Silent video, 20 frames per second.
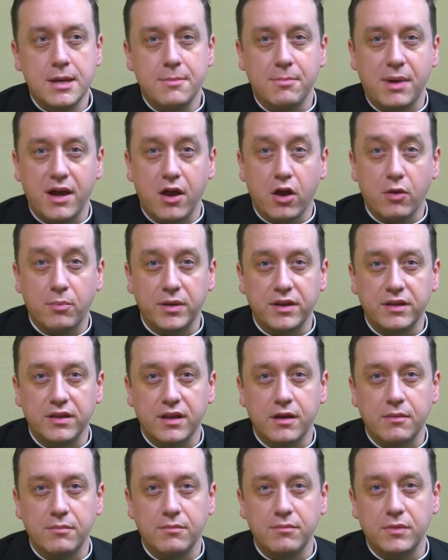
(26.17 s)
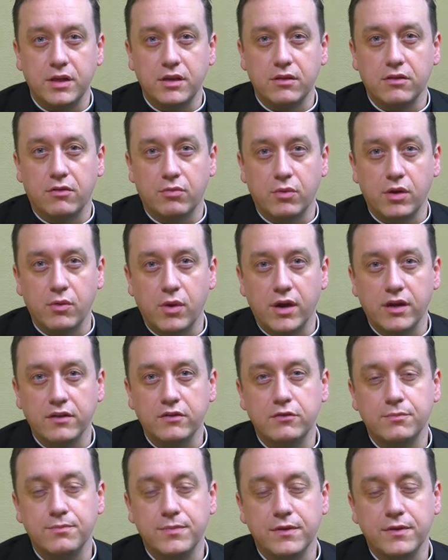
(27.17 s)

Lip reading: by helping them in three ways.